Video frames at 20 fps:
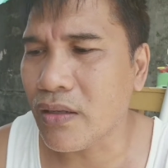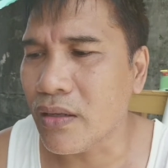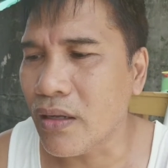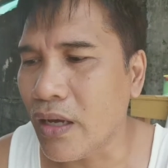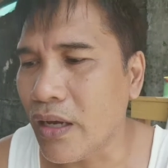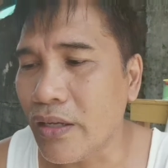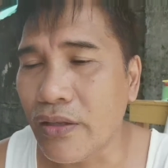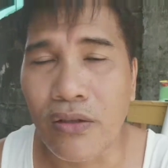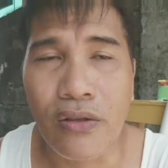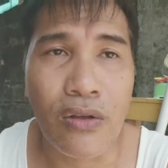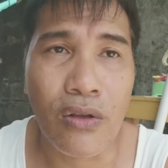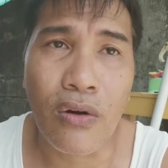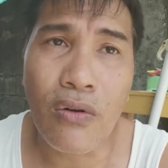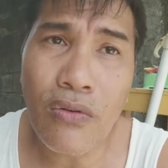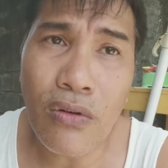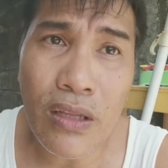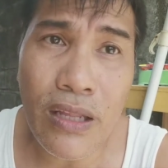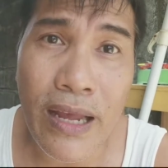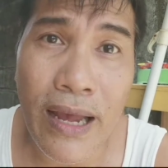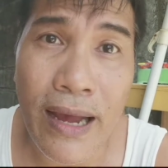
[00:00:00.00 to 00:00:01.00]
I
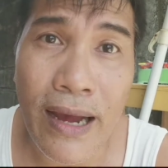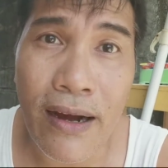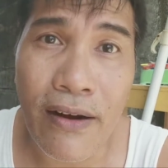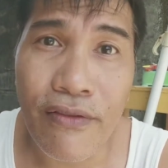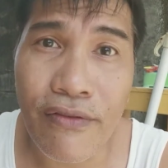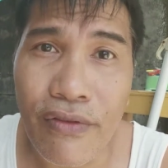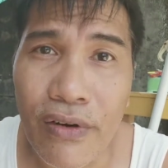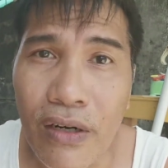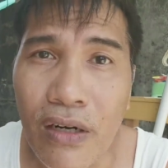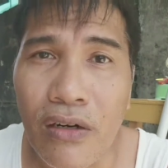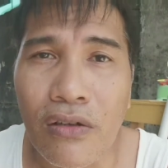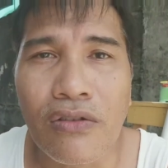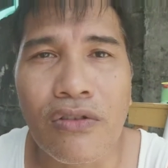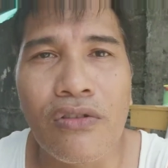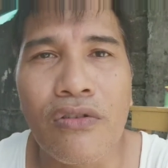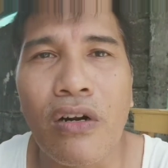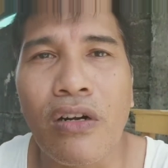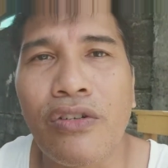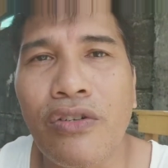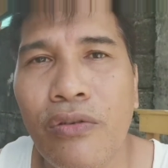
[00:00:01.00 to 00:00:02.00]
don't have a
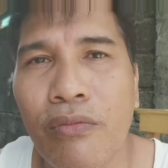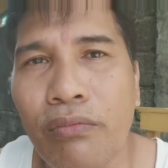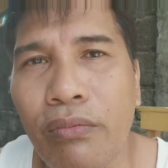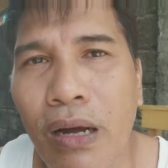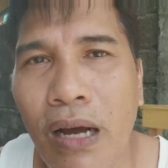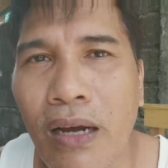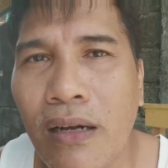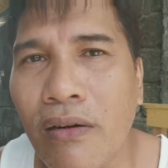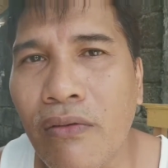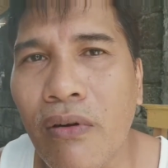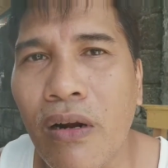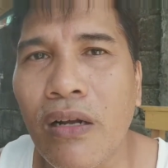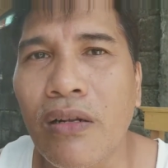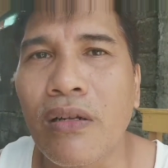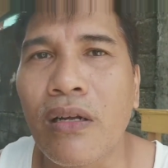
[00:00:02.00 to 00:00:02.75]
construction background.